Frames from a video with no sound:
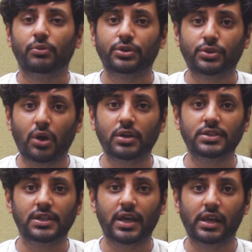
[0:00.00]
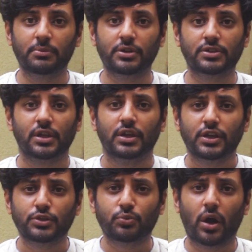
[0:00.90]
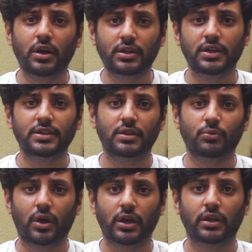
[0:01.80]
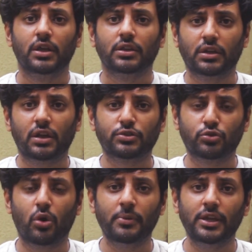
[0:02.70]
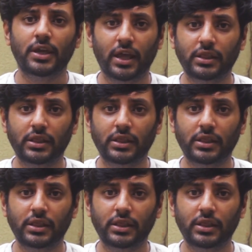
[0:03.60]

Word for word: with toxic elements is one reason why there are so many